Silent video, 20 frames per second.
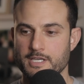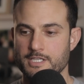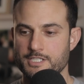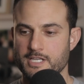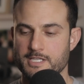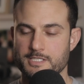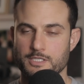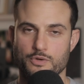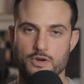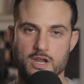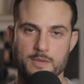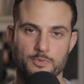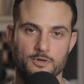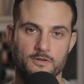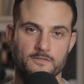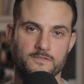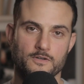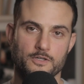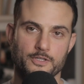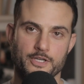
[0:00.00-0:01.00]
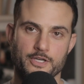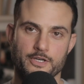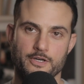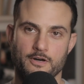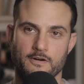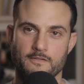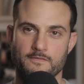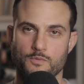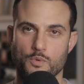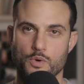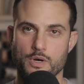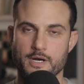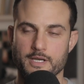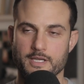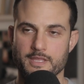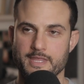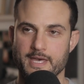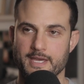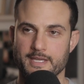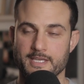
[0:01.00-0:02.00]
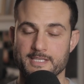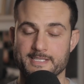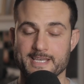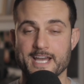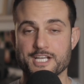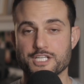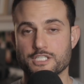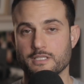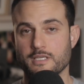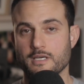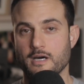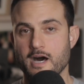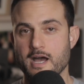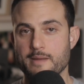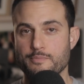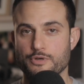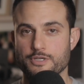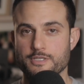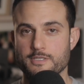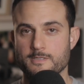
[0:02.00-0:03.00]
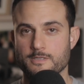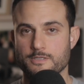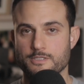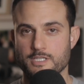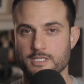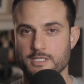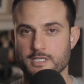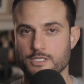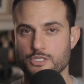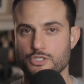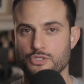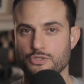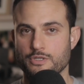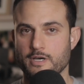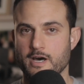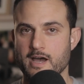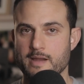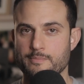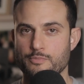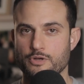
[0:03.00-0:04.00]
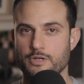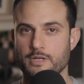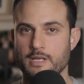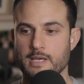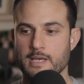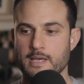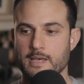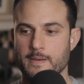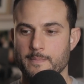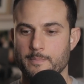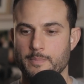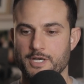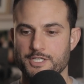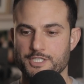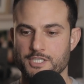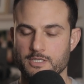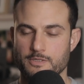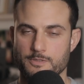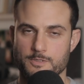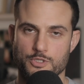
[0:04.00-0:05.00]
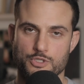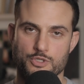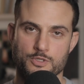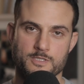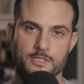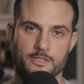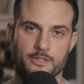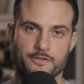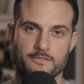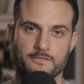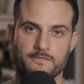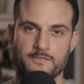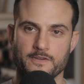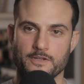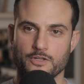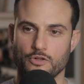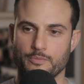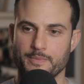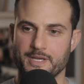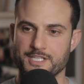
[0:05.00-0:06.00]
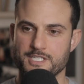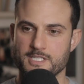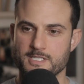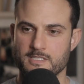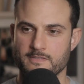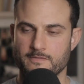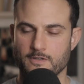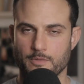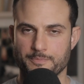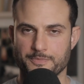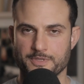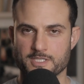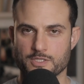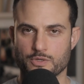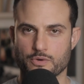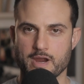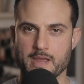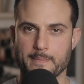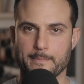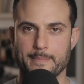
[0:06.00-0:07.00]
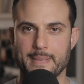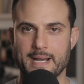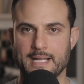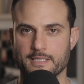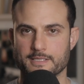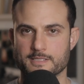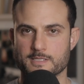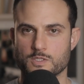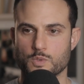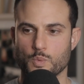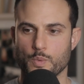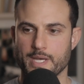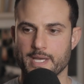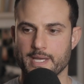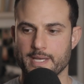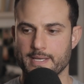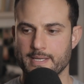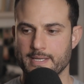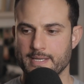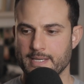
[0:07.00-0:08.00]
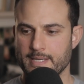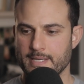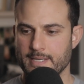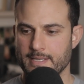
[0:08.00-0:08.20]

She has a great portfolio of work that is actually hybrid. So she does shoot hybrid, but she also shoots a lot of film, and she's developed this great balance where